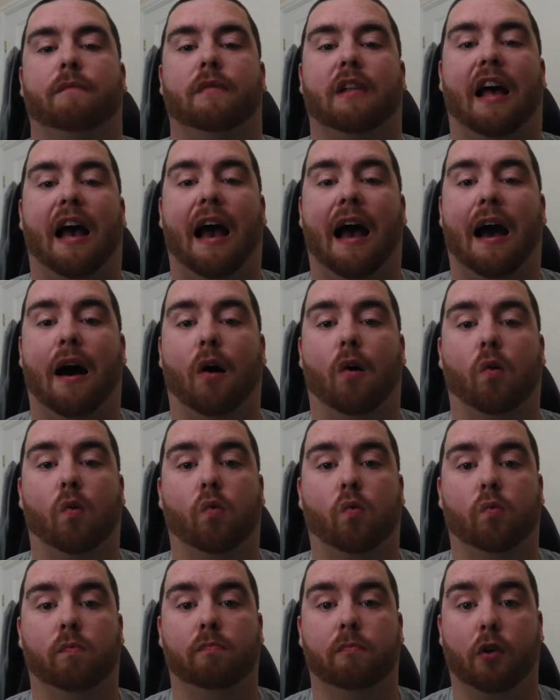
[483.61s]

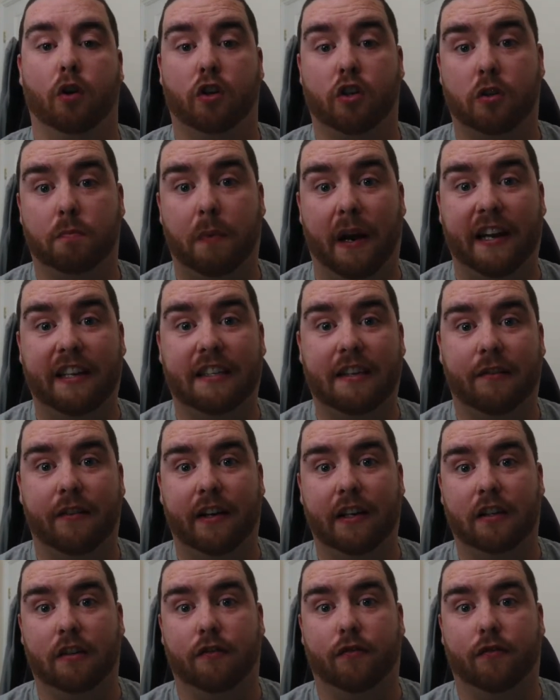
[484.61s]
how much space there is